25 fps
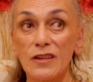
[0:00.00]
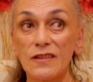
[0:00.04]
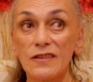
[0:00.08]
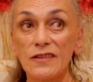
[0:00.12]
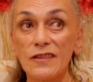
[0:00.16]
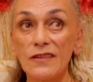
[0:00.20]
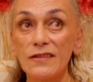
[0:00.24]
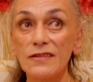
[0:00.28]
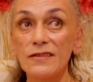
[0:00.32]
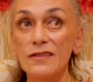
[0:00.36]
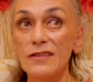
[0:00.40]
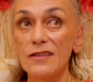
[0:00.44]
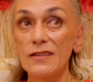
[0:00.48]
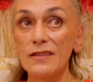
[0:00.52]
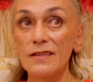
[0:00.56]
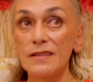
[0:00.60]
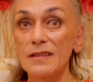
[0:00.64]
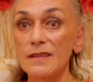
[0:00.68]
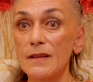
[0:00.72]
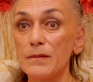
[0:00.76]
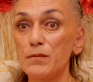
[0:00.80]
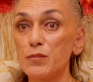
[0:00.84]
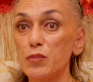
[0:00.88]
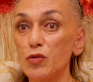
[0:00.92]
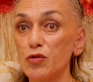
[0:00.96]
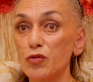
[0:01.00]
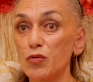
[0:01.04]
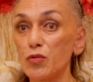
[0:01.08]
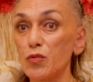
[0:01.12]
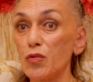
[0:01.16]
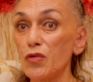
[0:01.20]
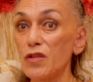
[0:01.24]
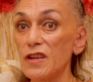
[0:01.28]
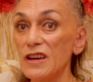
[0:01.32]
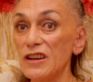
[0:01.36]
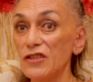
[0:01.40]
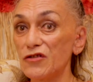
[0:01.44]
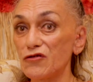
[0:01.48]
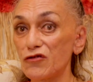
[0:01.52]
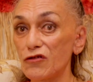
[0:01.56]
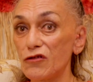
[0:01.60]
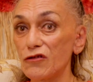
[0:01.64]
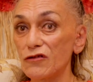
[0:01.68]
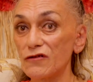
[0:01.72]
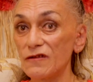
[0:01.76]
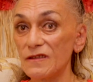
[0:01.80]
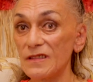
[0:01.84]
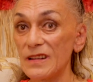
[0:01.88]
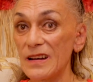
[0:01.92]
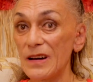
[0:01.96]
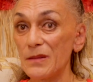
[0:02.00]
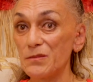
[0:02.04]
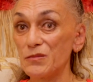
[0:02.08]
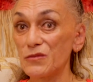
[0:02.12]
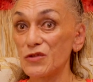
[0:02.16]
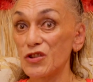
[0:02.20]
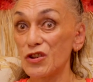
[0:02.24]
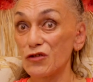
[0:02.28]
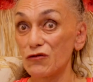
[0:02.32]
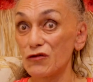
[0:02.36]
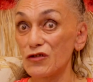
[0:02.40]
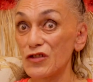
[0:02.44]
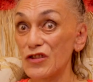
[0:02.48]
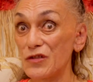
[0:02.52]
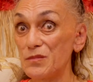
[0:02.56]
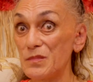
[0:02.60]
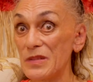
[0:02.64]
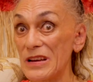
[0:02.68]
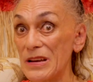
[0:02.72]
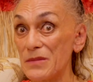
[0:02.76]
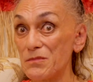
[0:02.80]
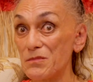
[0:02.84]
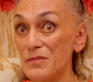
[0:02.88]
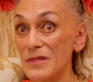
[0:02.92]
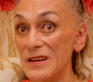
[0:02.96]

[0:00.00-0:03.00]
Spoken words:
sisters have brought all their children up to respect me.